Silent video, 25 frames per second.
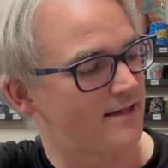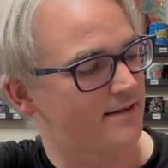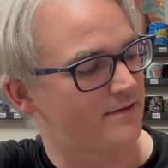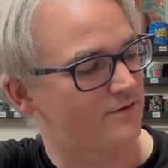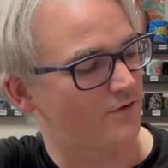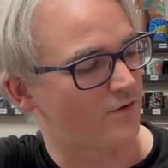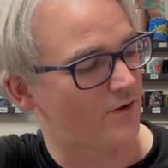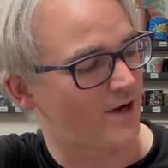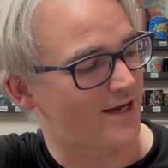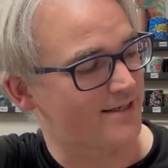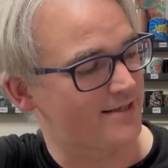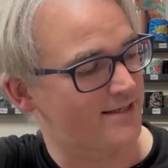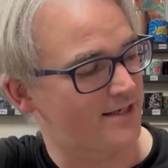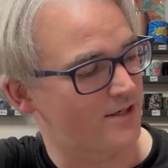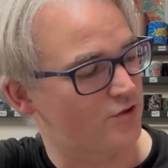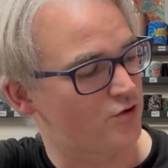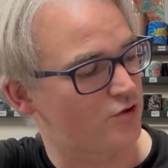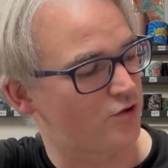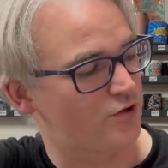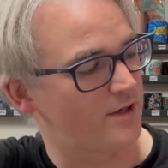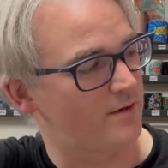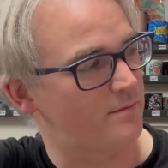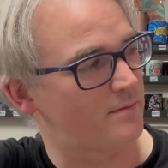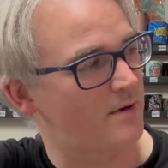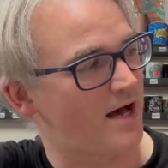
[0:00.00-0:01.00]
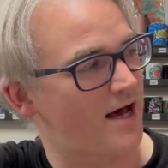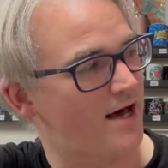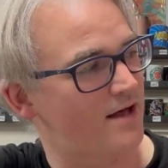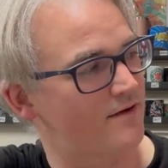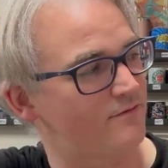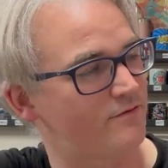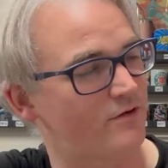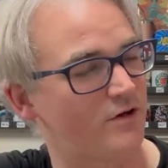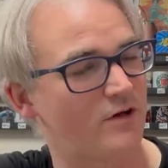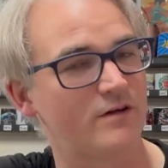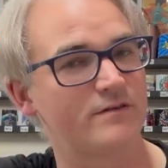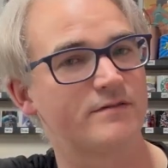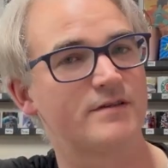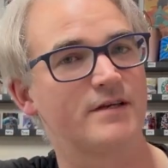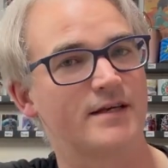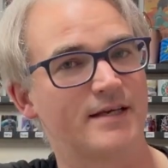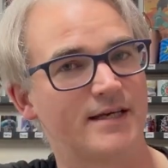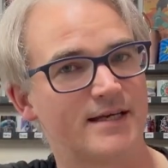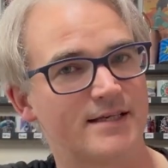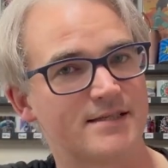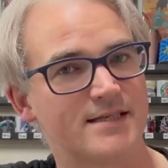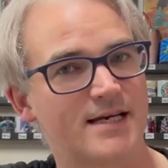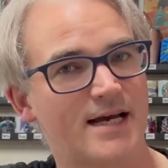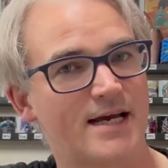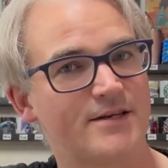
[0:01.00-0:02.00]
Do I see Junie Ba involved?
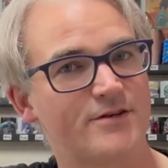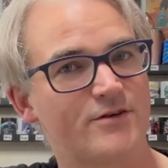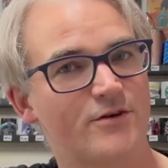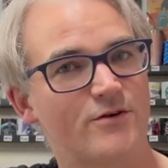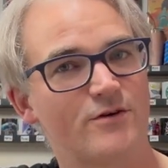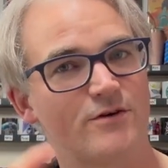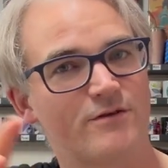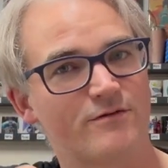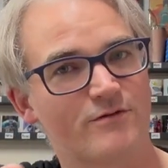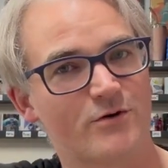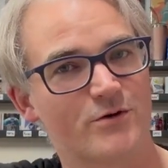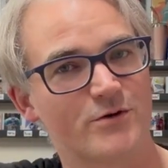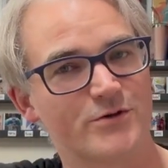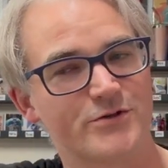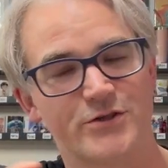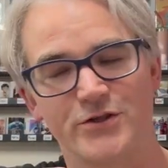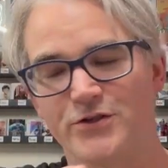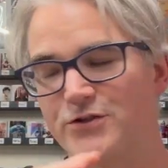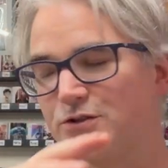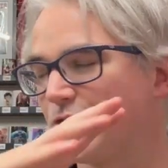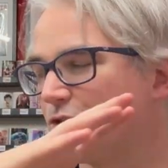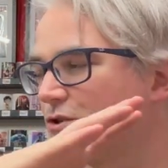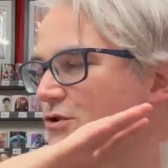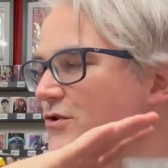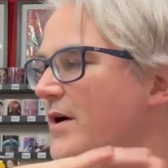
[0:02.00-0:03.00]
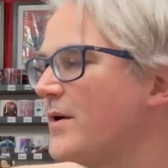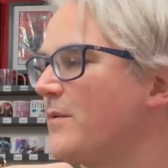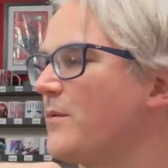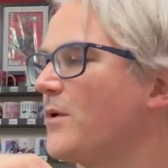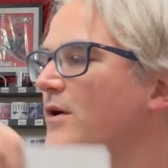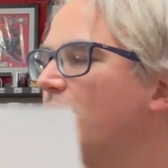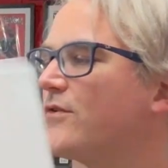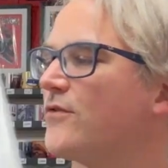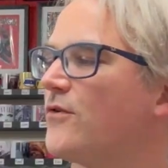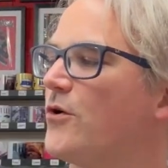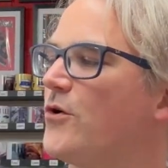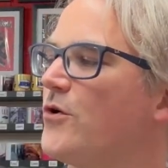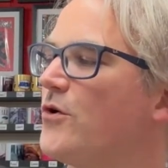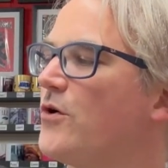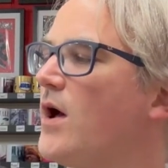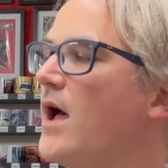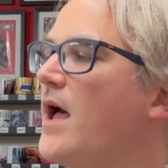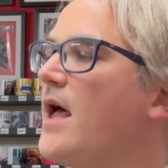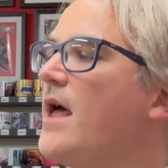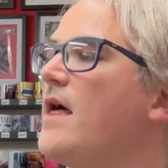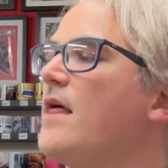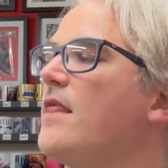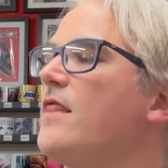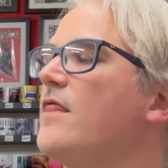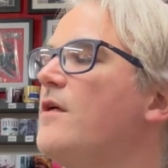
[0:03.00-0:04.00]
Yes, I do. Of course, doing such great work through
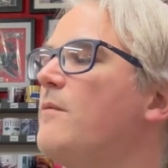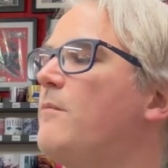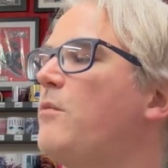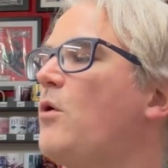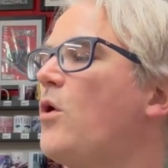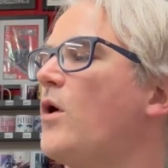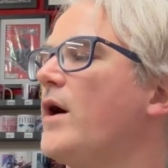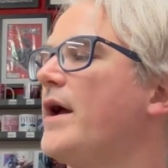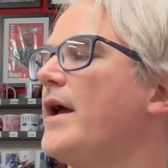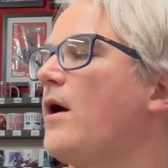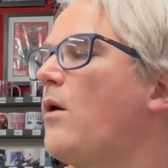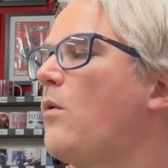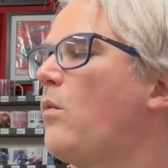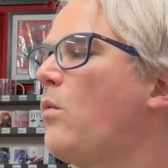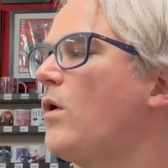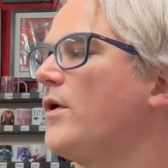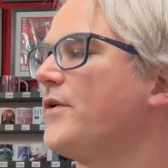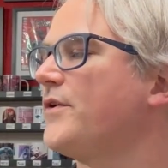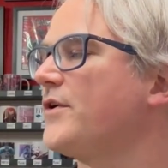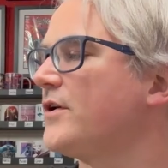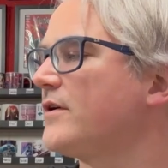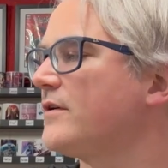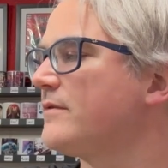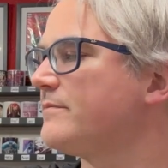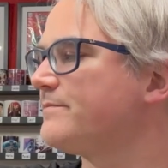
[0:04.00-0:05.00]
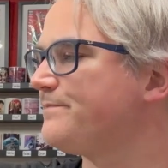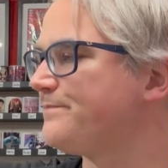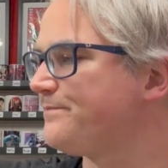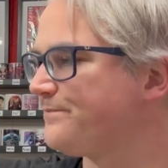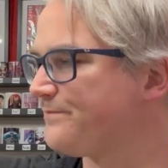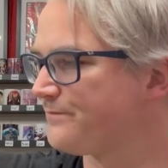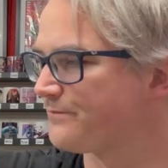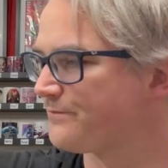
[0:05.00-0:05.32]
The Boy Wonder.